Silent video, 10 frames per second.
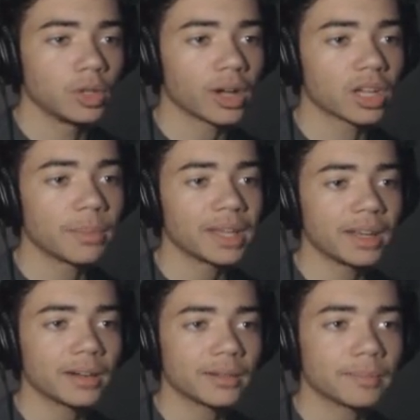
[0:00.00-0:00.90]
Y'all good, man,
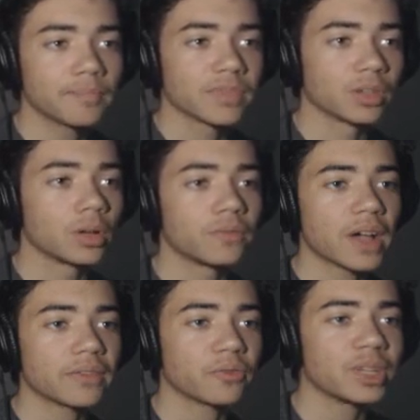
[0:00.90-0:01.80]
now?
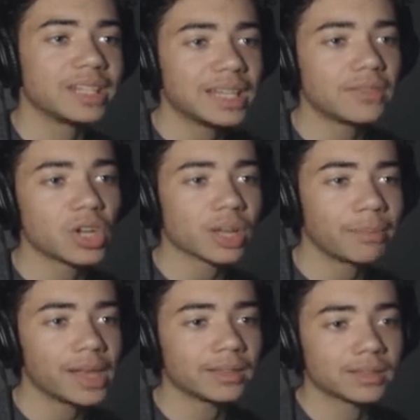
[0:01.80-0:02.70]
Thirty-five are free to leave, no
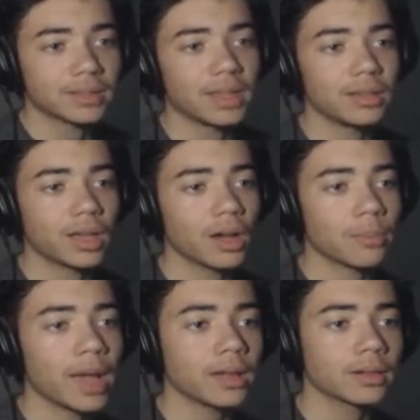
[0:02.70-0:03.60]
complaints. There you
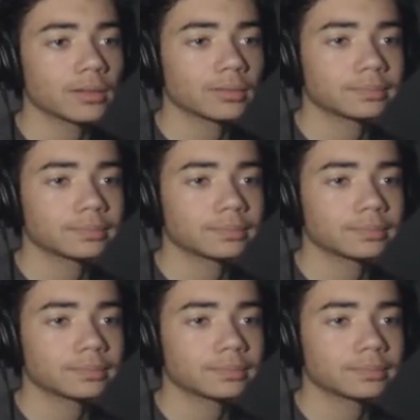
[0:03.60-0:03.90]
go, man.